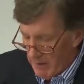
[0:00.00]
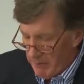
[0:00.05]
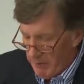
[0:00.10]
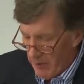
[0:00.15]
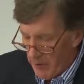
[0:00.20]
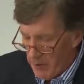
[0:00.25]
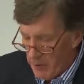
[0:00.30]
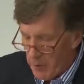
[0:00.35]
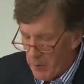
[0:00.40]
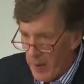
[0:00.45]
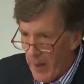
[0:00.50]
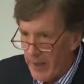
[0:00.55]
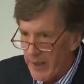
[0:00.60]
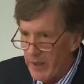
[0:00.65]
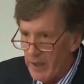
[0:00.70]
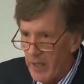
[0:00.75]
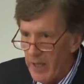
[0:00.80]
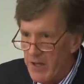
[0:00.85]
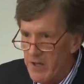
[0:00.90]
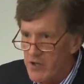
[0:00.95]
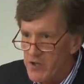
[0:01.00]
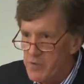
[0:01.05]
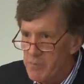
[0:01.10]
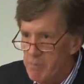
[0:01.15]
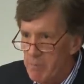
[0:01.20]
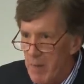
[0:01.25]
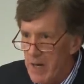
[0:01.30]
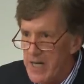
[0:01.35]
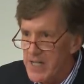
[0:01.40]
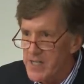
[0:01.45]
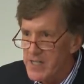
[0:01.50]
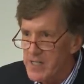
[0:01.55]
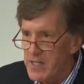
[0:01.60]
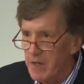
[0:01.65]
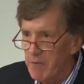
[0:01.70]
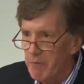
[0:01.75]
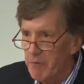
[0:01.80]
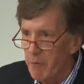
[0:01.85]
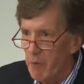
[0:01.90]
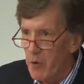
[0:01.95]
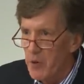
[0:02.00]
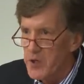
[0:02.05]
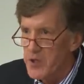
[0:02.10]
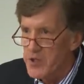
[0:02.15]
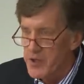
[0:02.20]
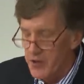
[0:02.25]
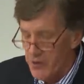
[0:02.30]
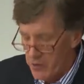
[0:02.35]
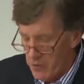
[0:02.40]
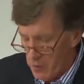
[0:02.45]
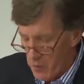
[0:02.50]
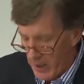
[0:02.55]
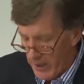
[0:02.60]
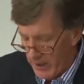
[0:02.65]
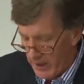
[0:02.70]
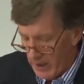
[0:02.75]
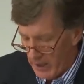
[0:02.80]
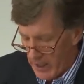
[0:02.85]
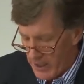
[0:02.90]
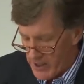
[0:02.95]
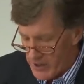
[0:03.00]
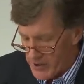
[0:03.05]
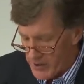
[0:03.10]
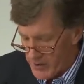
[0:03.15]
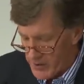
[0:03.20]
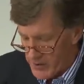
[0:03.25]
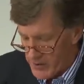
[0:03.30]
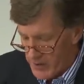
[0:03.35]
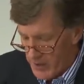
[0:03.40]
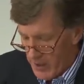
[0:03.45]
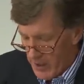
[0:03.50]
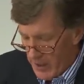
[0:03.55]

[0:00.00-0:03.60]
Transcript: federal regulators must enforce the new regulations,